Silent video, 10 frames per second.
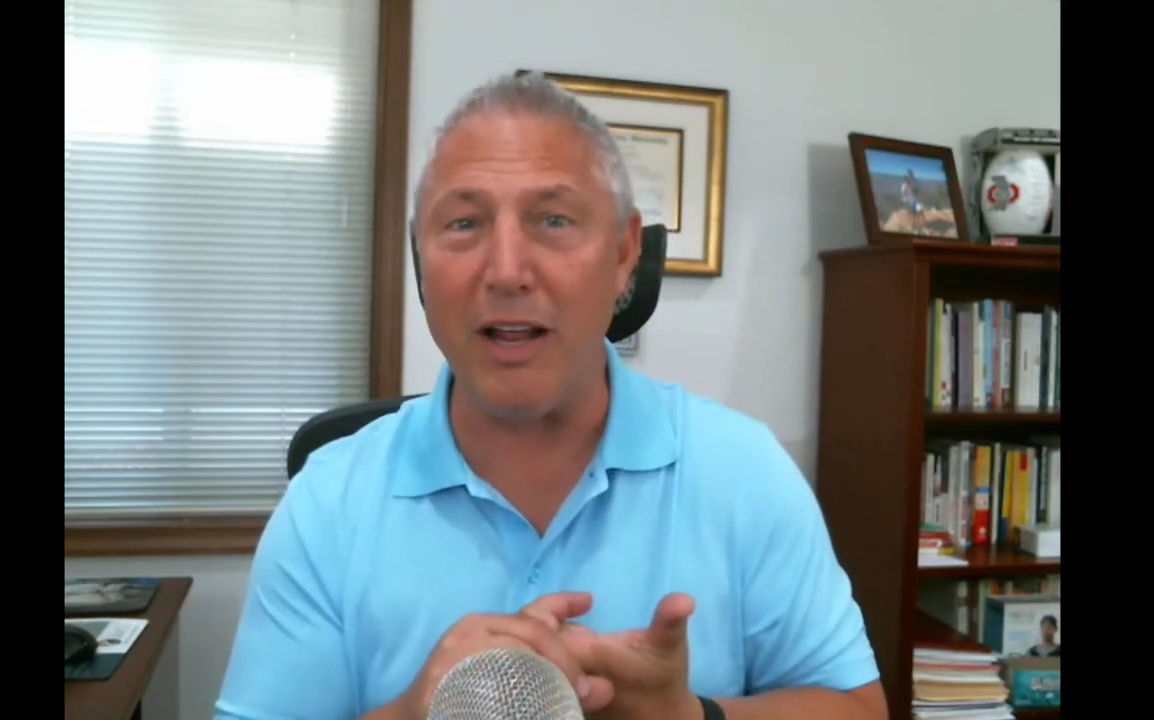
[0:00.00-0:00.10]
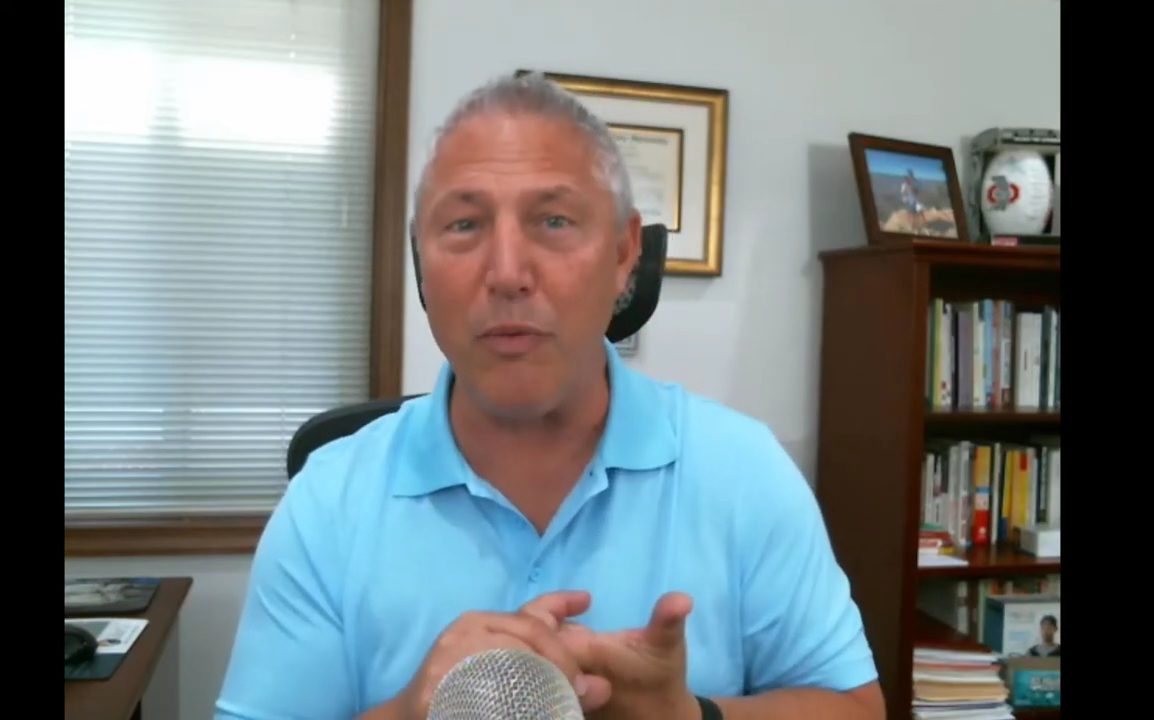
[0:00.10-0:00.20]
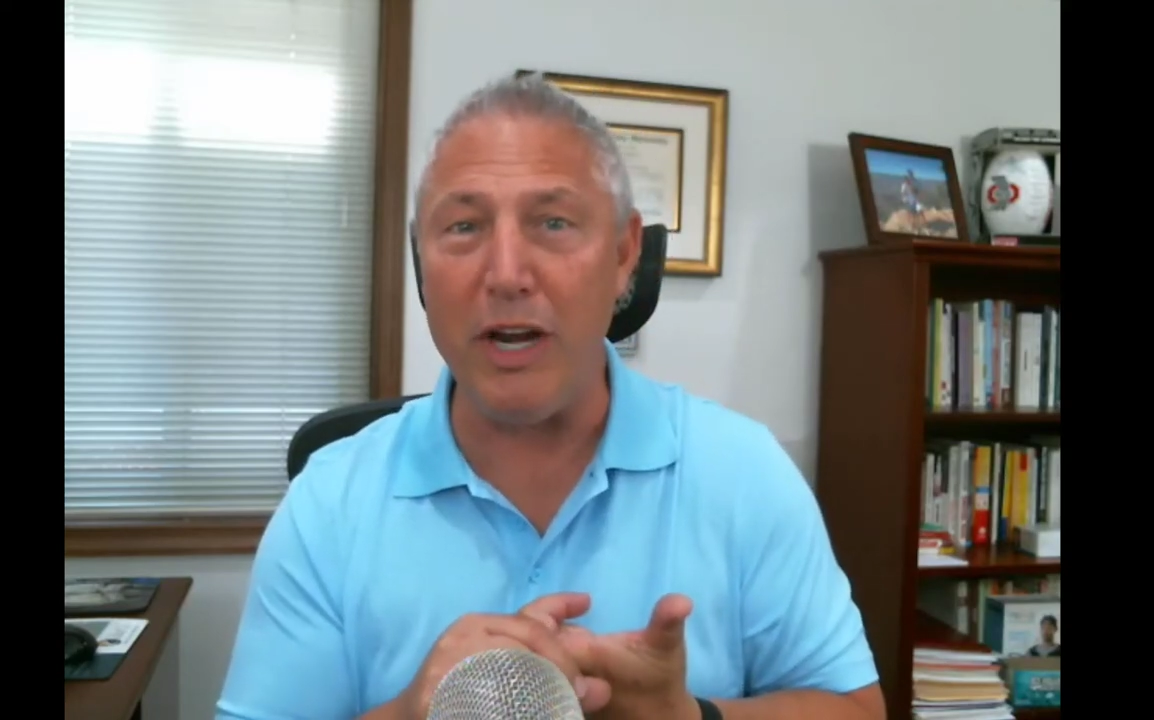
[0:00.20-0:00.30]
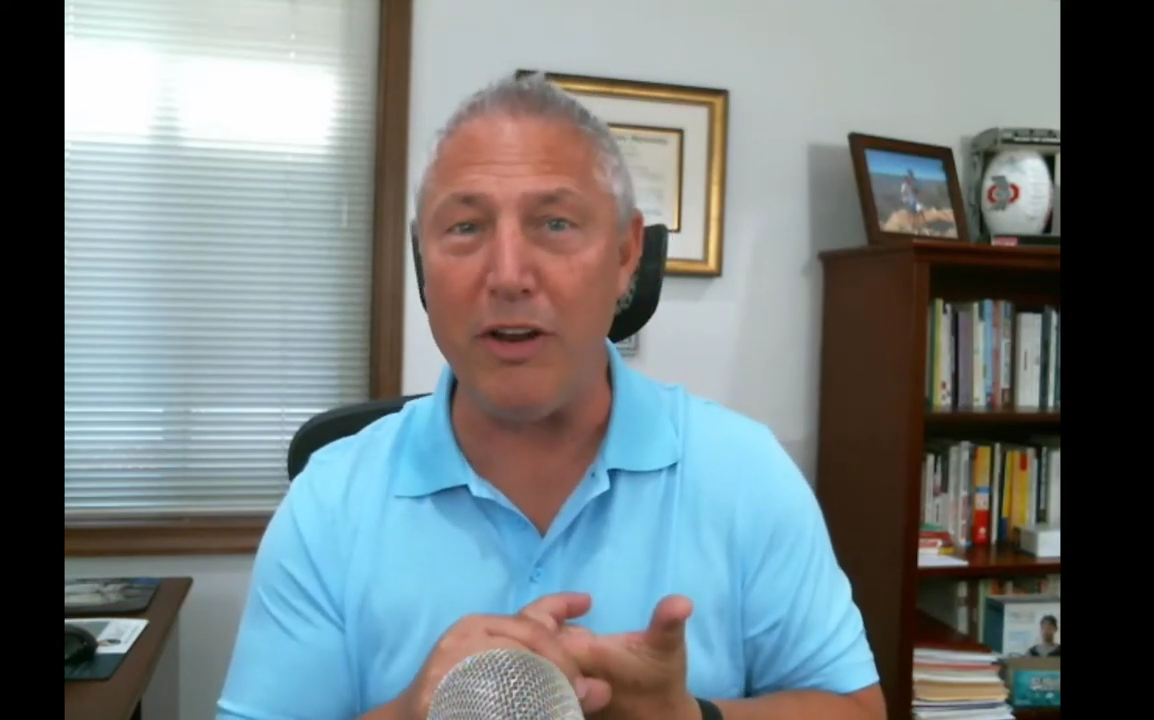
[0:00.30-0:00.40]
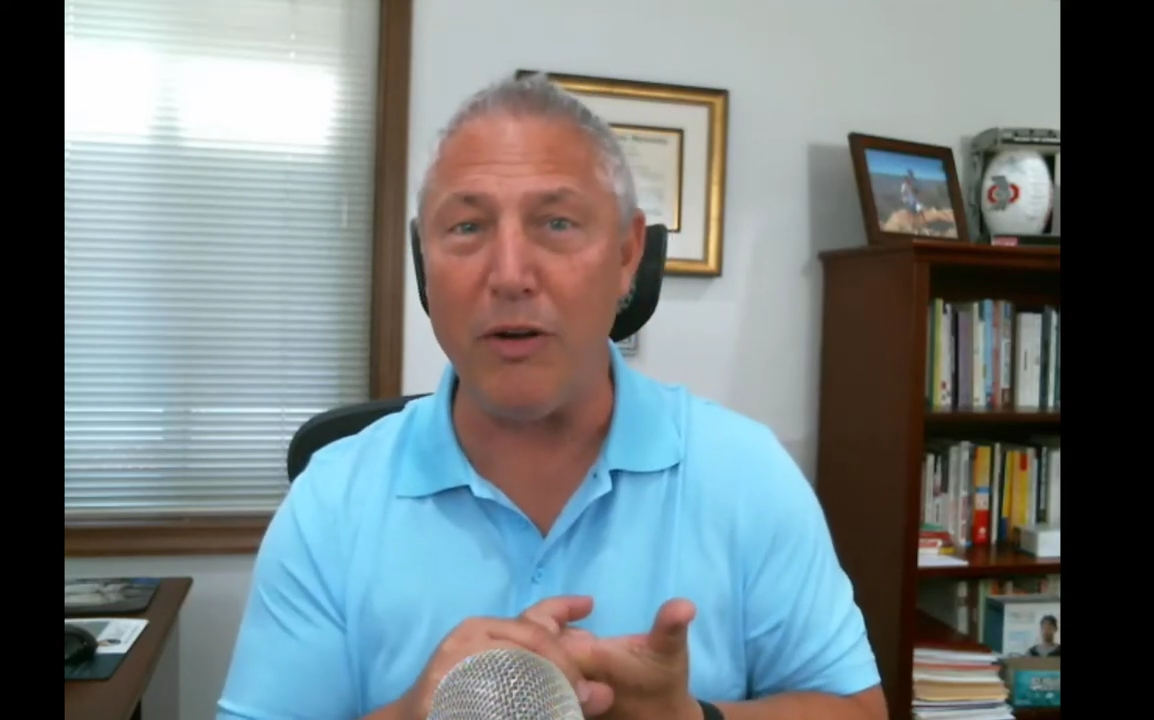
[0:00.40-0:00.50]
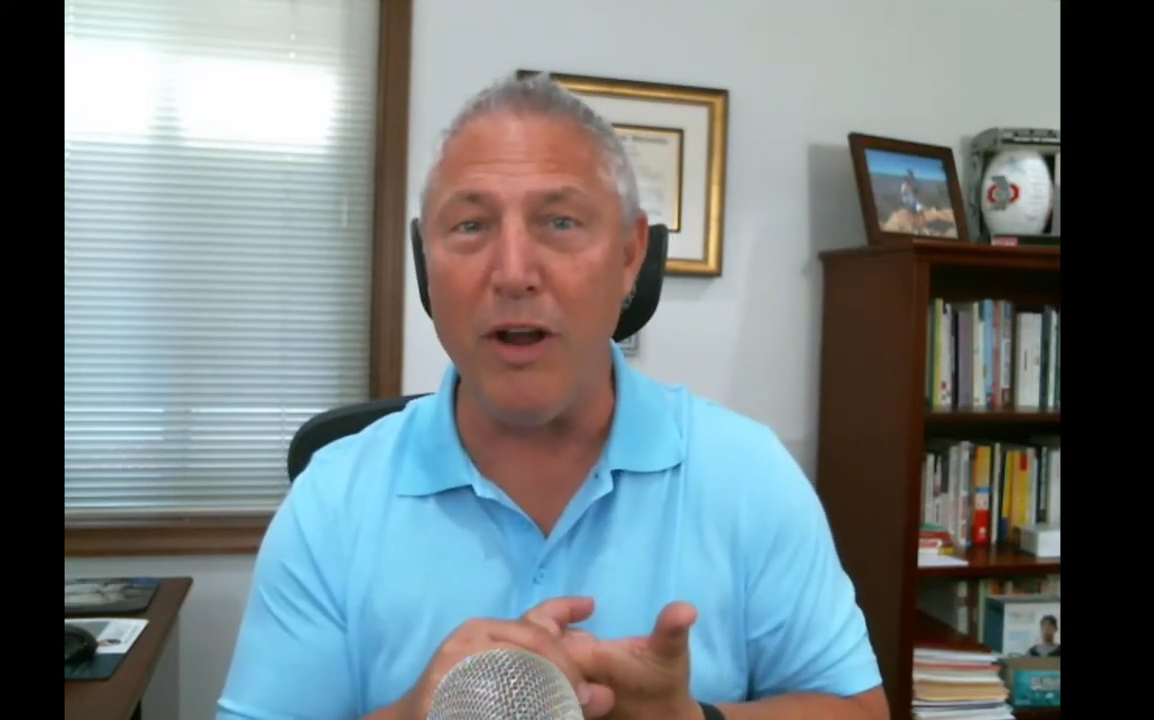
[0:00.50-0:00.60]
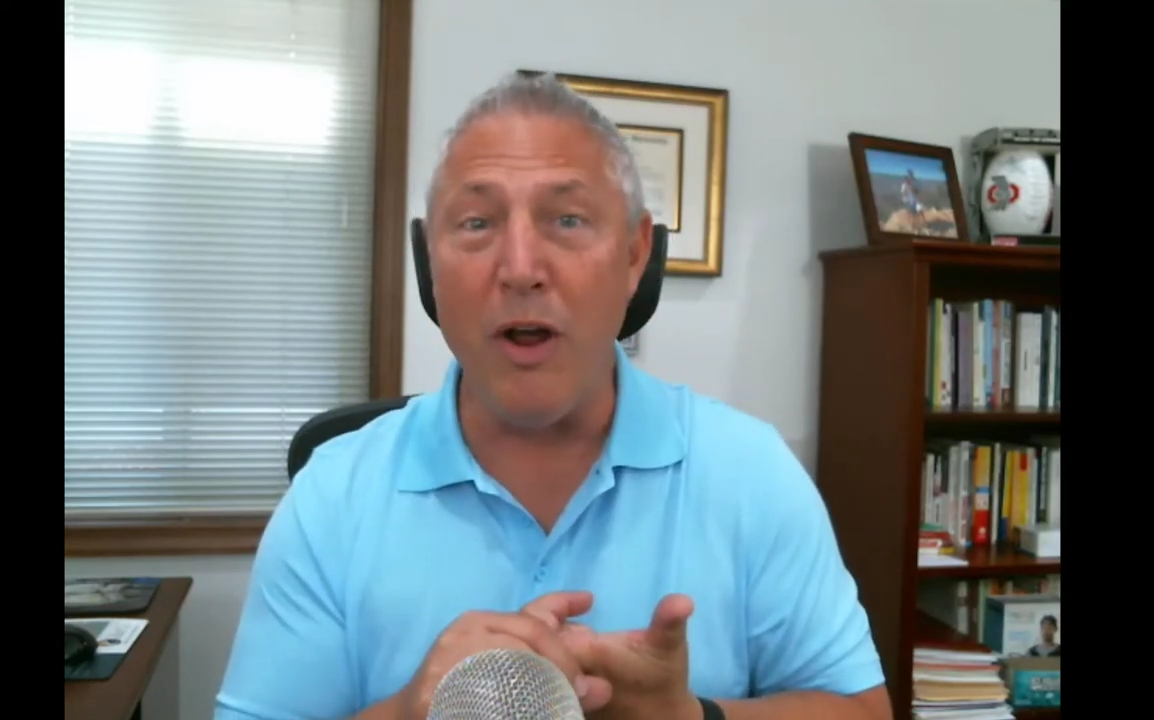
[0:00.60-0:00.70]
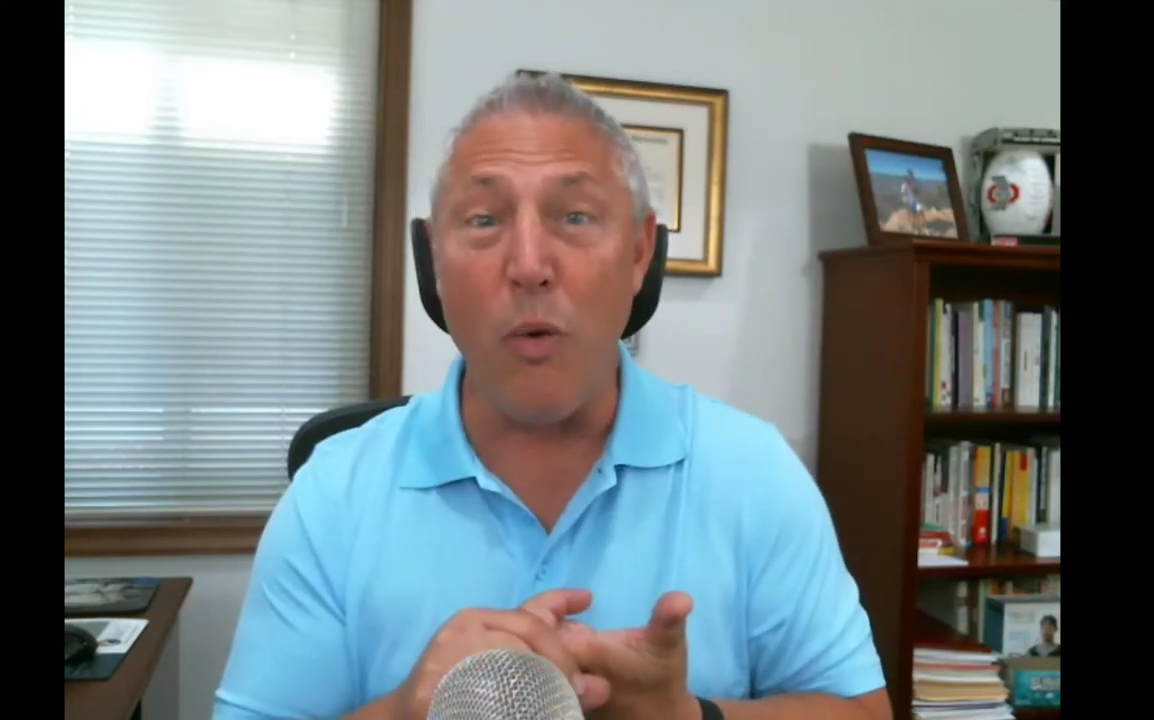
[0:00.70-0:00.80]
than we do.